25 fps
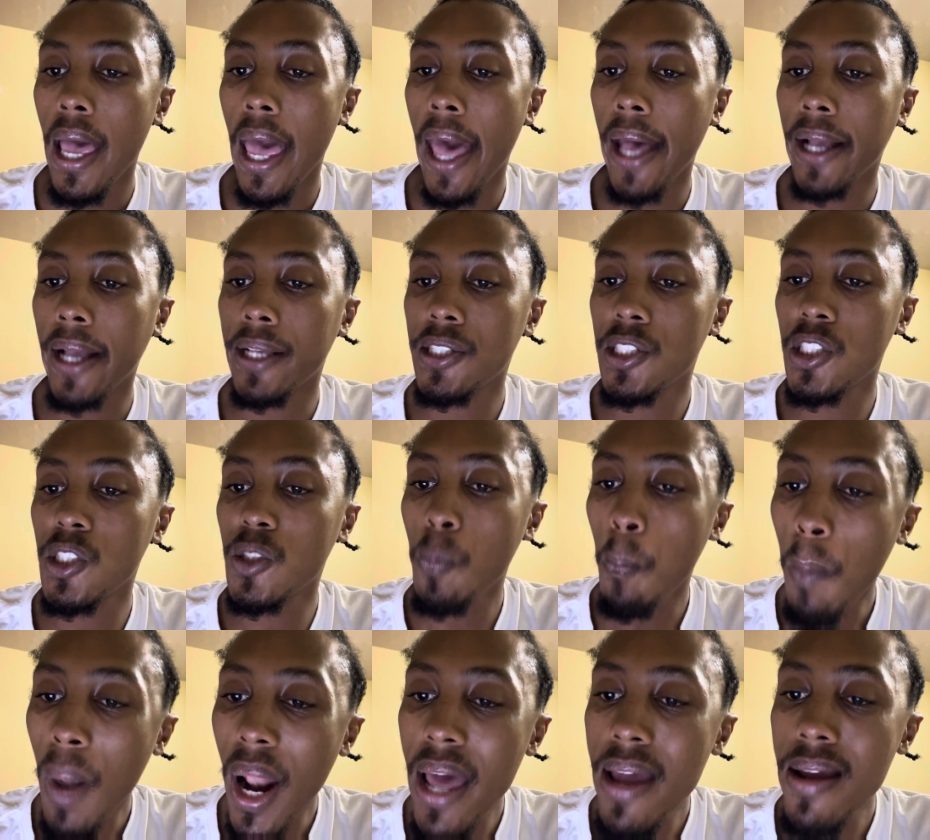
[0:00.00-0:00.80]

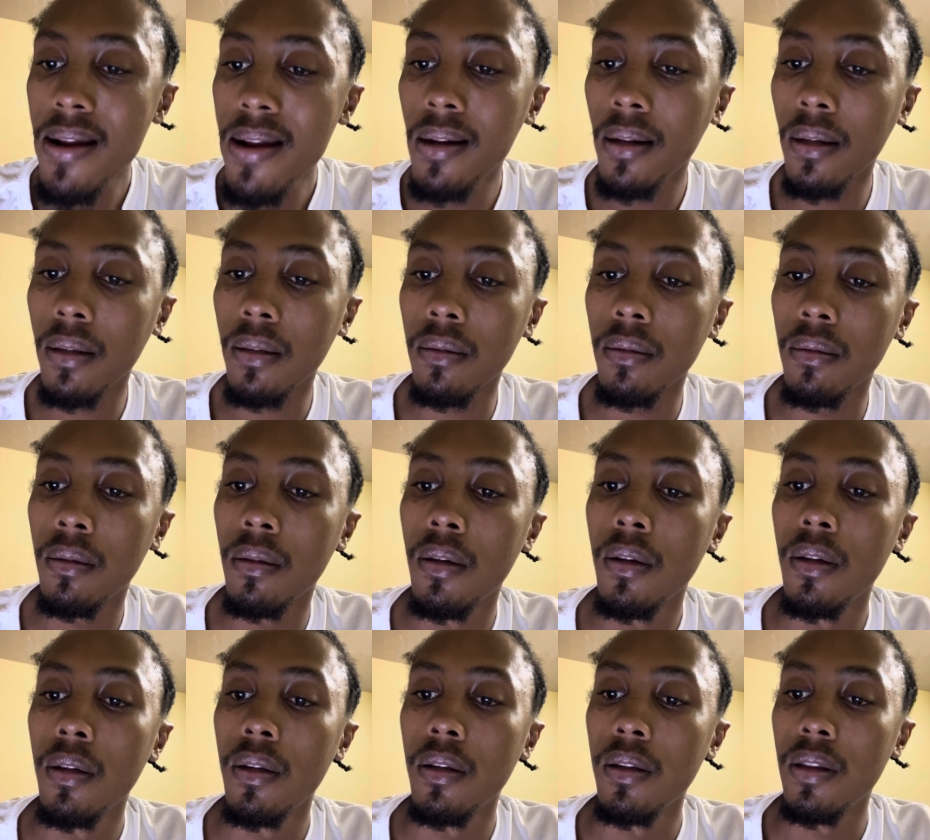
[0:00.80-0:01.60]
Explain
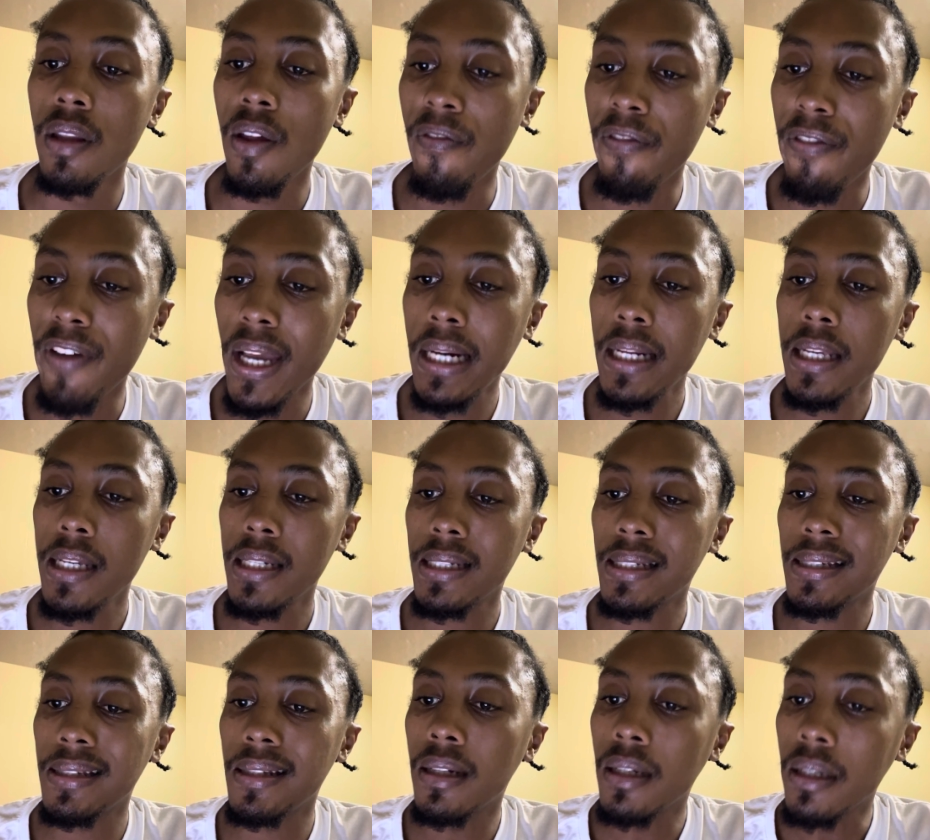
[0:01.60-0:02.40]
the
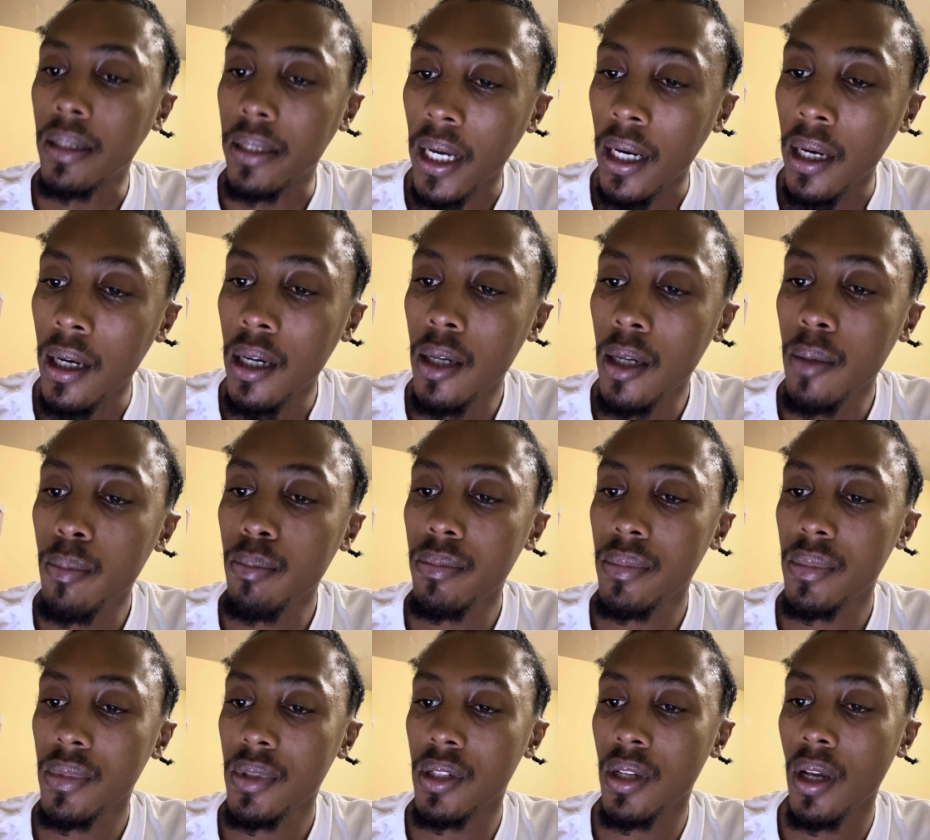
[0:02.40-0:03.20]
various
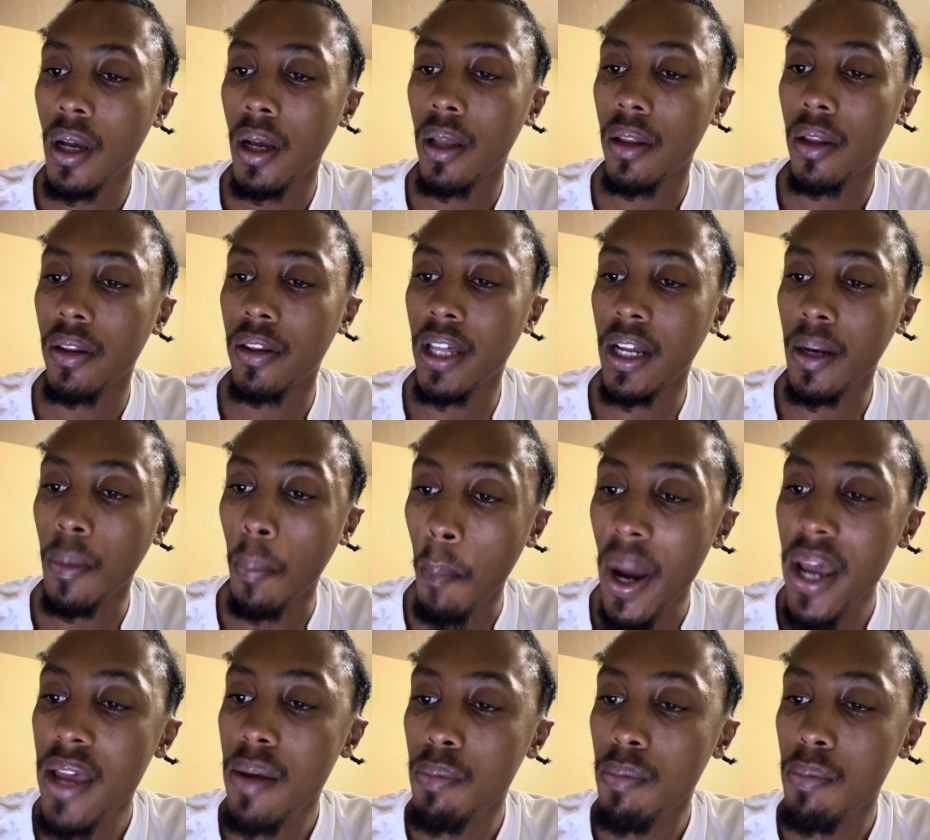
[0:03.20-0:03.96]
terms that may